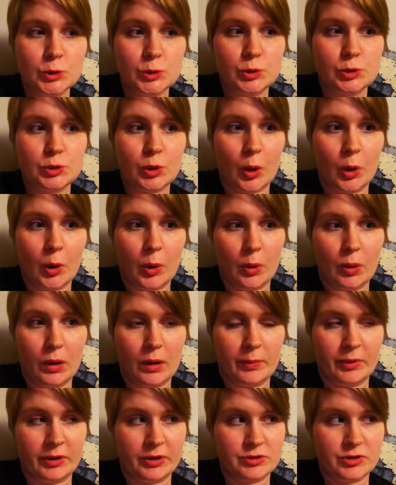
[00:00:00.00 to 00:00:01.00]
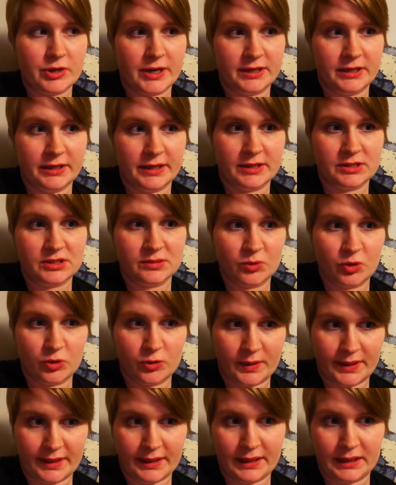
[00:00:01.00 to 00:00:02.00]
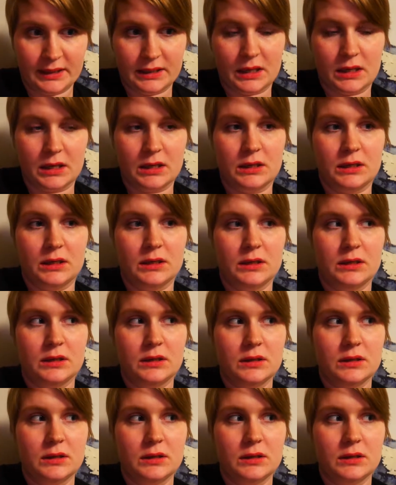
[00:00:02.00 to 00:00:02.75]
So I'm gonna try to get some more reading done.